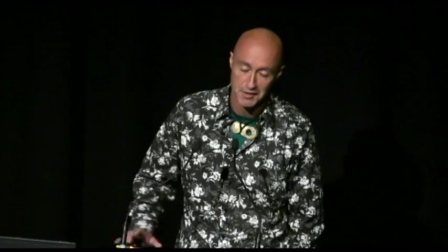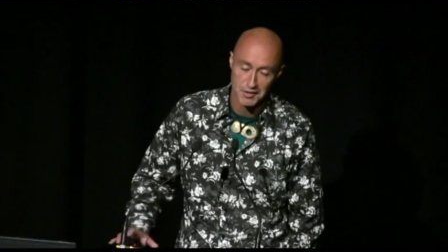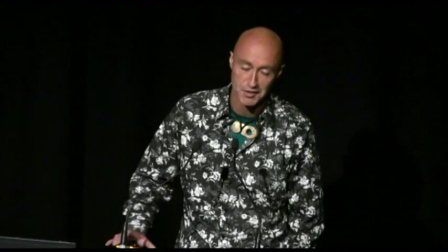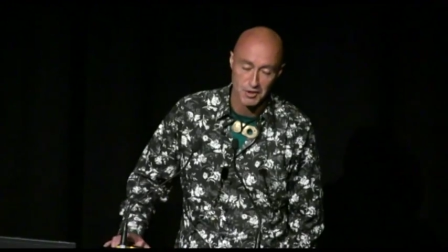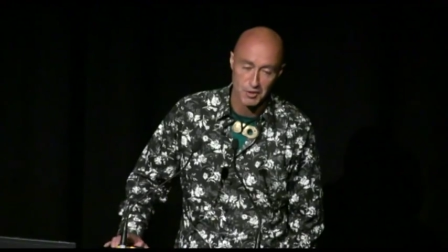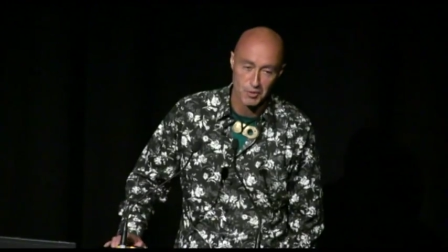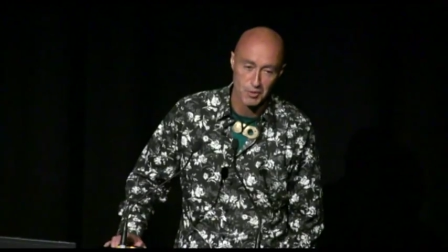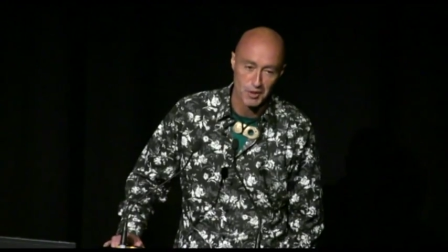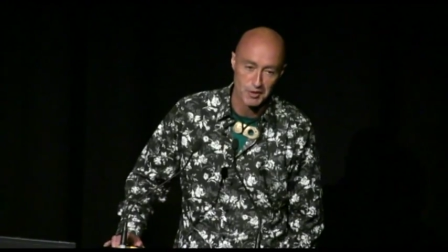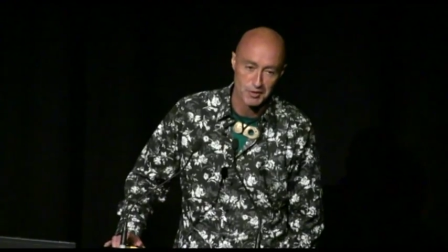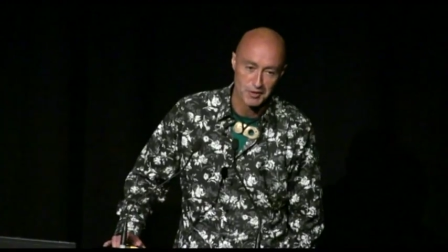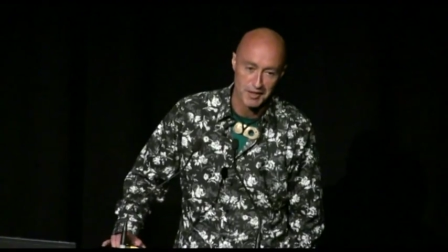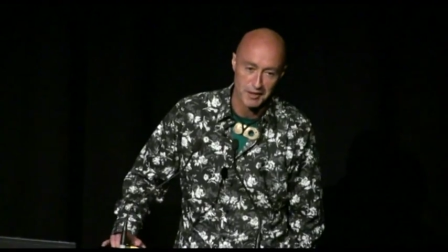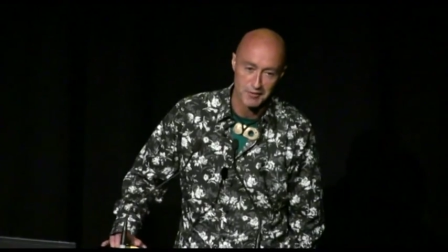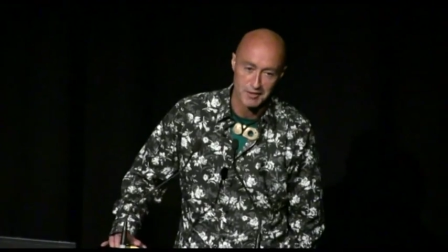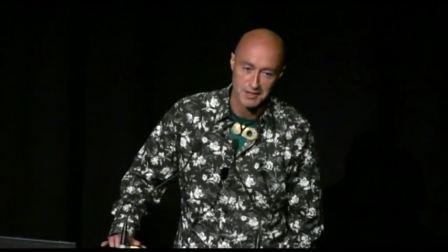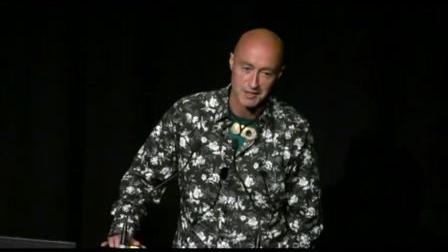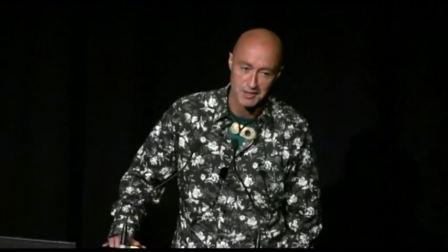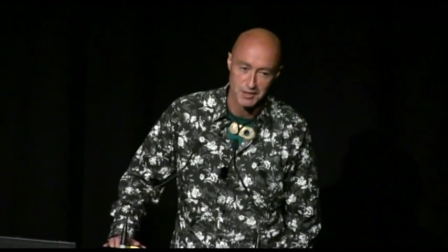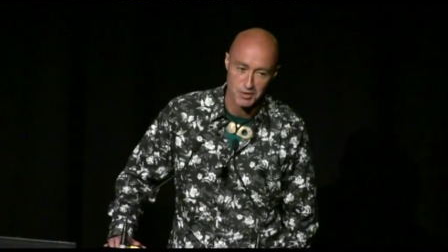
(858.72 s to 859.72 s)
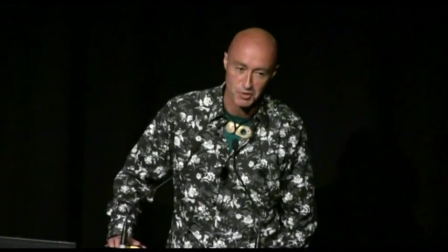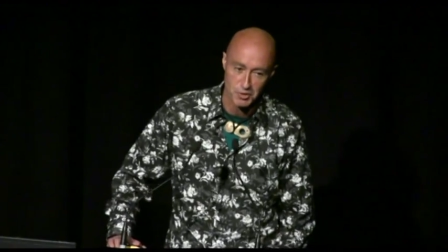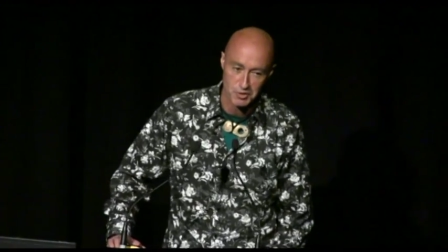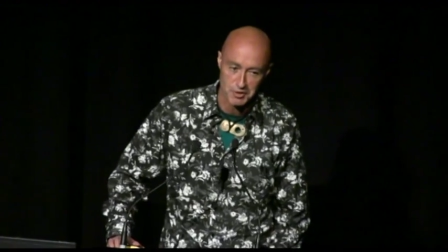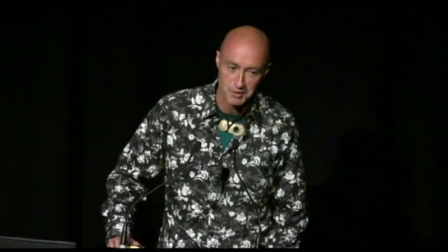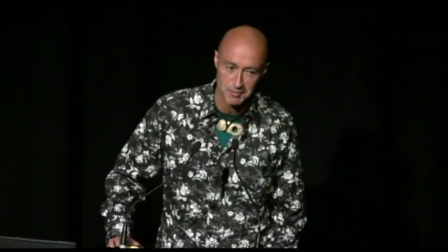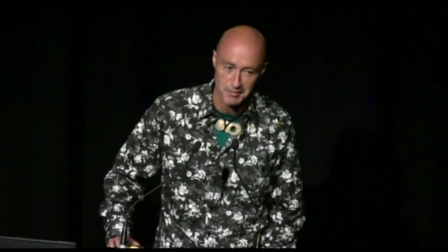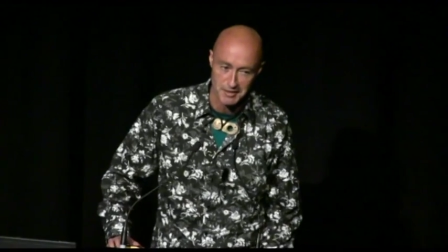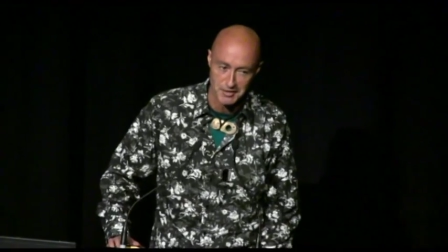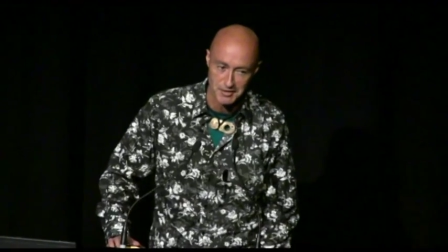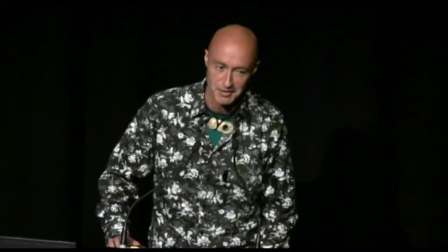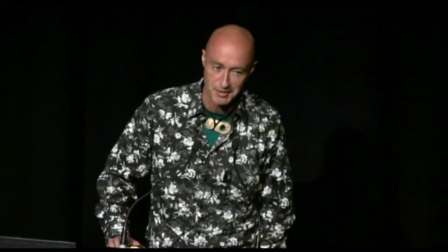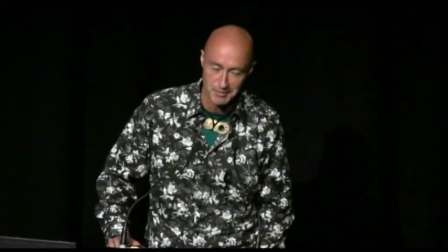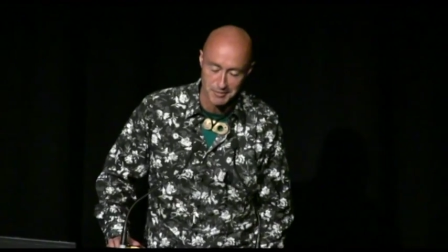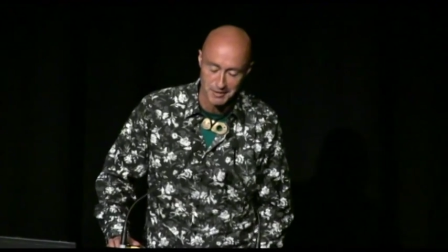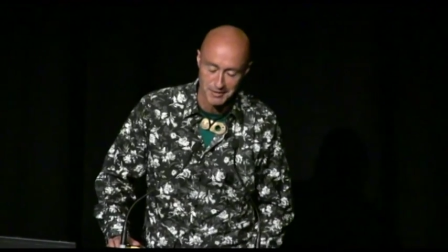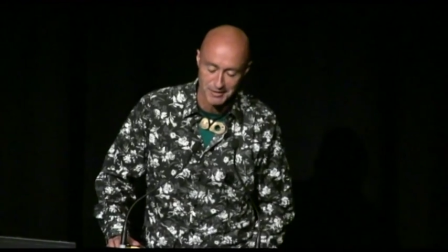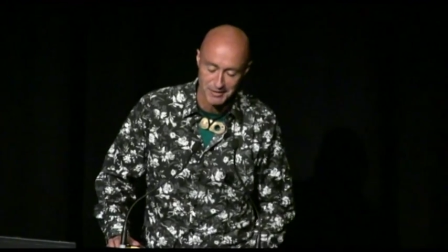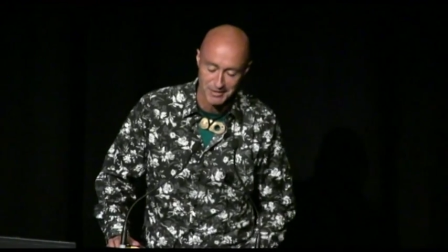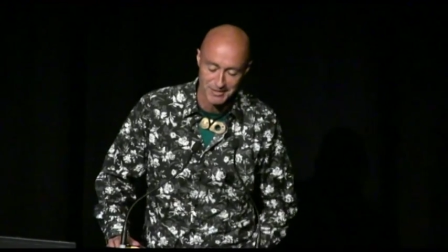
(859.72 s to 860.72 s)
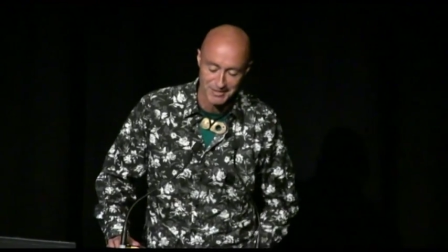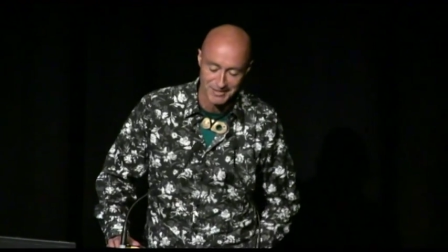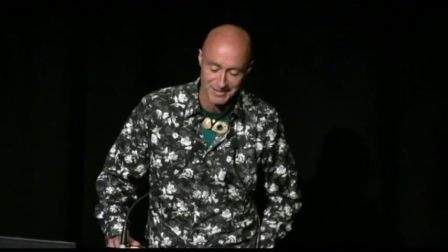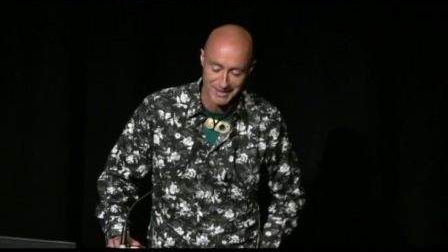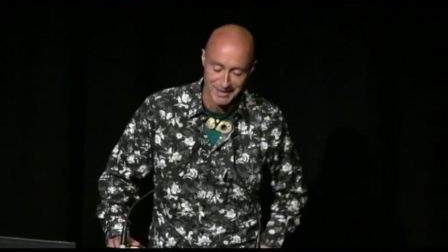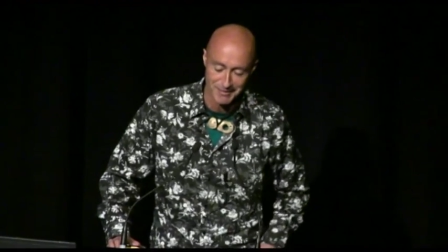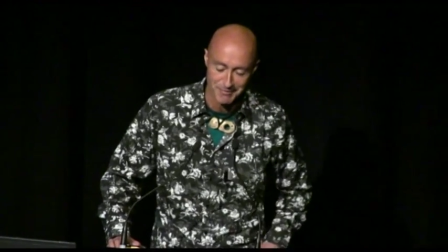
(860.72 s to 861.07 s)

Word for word: there's a quote, and I've actually talked to Mason about this.